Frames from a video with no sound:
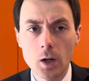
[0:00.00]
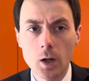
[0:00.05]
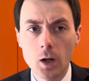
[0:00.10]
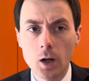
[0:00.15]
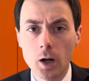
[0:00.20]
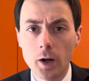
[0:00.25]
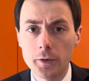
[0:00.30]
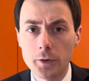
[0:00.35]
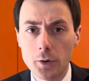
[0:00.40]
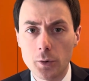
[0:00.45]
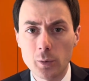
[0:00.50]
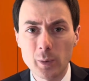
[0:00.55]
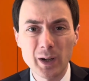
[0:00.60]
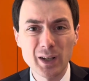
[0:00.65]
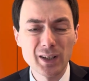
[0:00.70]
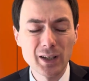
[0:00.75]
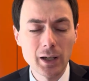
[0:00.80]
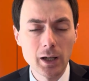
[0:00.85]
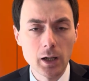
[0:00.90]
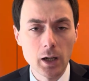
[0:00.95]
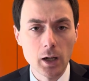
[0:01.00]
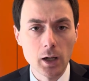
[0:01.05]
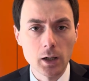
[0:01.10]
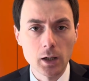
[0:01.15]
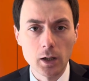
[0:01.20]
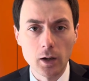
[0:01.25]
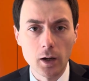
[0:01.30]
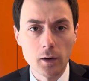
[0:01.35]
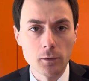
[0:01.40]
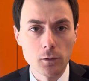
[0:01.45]
There are really
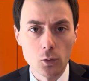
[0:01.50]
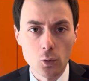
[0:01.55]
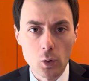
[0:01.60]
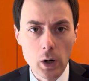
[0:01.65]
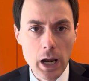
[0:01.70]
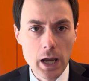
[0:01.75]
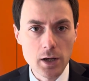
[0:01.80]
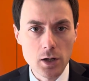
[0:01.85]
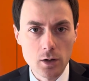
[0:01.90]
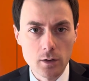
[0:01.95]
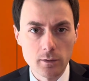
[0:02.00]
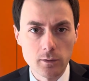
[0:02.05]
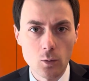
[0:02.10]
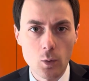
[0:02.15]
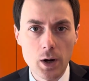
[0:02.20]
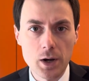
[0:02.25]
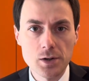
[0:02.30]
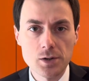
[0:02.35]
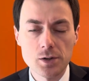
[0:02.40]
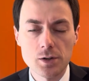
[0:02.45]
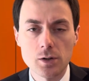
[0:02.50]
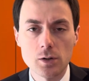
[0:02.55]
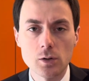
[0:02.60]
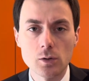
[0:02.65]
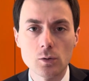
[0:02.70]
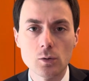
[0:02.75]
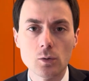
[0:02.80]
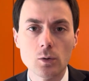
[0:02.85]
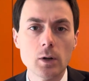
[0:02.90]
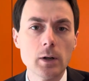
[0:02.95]
a variety of ways
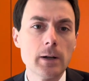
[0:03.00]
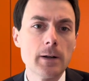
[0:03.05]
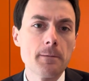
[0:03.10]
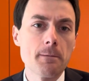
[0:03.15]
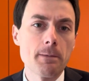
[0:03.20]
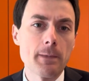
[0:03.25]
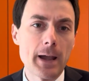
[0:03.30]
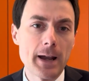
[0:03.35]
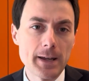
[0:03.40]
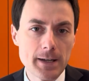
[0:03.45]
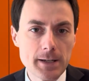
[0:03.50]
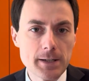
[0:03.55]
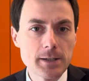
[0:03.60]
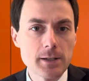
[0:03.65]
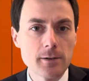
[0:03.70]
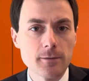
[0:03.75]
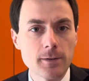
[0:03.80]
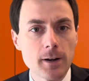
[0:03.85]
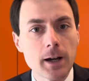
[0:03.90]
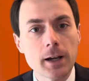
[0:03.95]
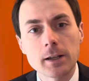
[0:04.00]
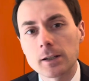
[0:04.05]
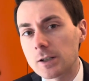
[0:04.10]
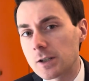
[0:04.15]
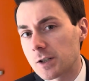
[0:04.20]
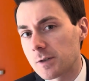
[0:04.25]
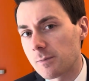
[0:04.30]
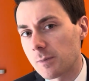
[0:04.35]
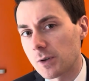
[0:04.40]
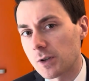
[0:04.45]
to identify
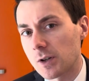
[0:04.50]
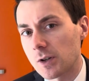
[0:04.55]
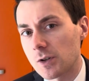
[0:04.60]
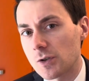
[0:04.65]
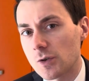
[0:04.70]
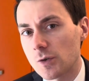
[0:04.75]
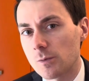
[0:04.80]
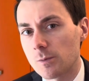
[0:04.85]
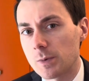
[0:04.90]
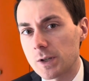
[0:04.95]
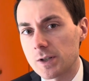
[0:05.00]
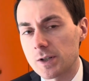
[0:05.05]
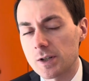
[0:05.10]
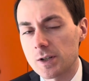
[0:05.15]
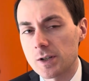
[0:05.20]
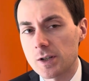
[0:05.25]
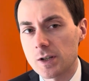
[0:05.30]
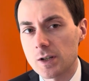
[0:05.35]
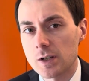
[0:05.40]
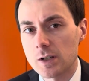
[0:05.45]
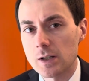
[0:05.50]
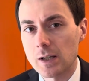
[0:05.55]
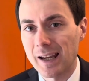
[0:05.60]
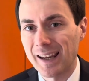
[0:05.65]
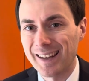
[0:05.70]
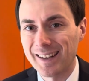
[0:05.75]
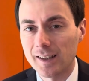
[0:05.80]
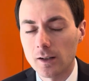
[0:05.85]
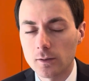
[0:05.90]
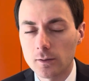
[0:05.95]
these potential businesses
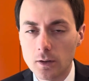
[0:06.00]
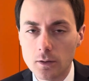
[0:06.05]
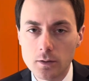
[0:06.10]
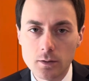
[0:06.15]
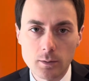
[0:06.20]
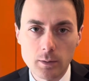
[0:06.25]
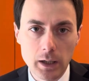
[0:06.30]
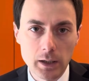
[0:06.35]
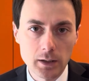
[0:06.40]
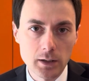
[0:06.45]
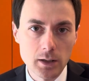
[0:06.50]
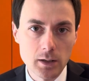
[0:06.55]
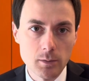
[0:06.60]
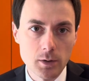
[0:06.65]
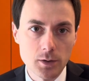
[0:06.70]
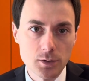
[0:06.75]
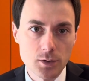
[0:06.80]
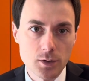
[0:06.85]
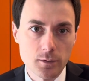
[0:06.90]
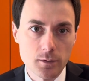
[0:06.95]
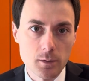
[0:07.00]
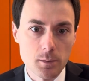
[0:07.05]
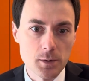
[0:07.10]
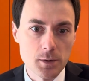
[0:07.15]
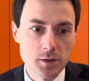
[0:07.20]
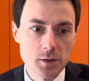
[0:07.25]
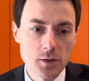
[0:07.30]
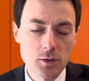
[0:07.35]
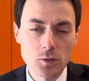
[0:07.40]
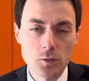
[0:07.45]
in the direct emails of the
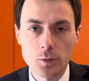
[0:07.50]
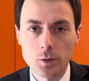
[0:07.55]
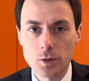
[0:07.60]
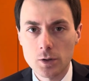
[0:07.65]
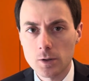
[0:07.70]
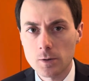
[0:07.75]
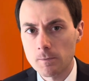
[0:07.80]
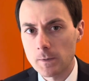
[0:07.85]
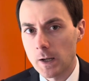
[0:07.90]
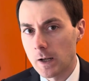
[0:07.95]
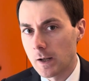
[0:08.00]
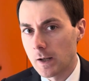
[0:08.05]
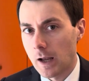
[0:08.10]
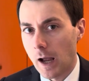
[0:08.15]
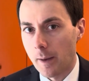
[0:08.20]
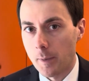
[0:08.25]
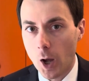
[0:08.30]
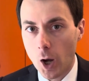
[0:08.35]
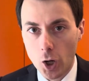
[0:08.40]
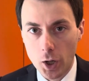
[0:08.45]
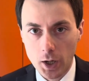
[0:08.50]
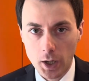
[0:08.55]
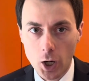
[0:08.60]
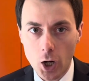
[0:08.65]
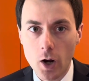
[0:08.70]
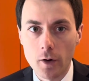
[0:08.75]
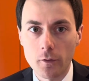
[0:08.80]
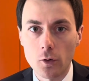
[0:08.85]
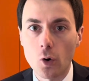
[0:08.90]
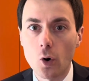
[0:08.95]
business owners. I'm not going to
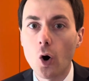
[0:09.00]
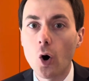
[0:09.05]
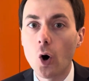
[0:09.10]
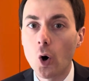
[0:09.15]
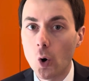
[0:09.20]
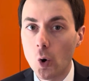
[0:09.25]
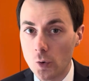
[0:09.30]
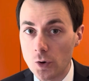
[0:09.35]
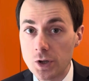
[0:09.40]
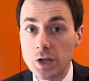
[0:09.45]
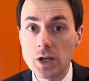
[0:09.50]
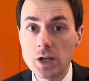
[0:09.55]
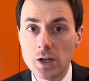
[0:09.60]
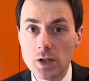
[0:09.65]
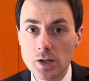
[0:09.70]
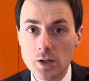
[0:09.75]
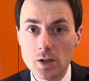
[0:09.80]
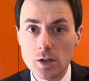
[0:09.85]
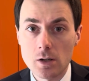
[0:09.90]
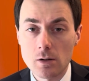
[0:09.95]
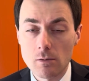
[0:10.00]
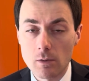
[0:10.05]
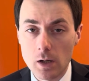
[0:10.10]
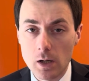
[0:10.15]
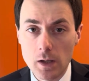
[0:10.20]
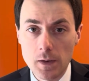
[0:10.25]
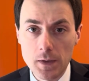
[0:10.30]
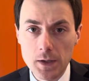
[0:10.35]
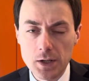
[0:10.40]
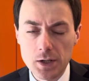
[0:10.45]
cover all these
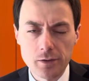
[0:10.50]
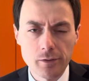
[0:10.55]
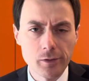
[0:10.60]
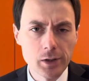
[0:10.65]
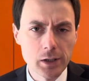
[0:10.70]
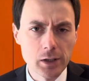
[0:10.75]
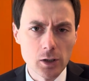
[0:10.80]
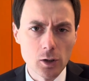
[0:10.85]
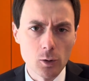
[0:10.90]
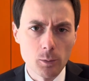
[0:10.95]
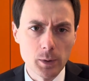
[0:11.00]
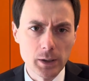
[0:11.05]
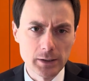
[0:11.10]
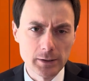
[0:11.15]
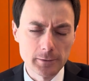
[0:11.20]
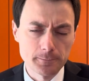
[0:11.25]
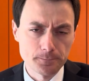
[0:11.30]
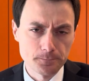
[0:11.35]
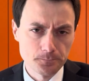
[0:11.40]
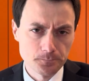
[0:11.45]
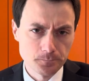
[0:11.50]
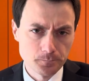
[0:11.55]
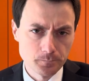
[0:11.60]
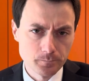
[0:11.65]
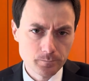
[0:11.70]
in this video, but